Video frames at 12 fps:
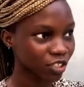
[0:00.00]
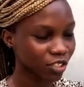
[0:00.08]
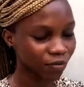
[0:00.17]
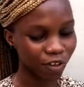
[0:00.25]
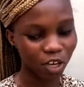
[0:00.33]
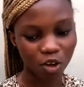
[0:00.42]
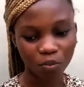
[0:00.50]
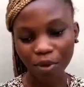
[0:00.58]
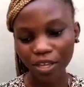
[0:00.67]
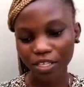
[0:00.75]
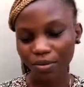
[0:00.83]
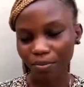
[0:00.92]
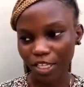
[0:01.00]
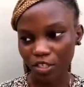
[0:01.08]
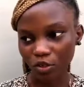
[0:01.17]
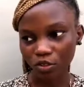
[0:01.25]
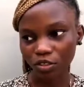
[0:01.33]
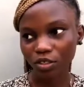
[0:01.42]
development
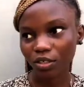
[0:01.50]
method.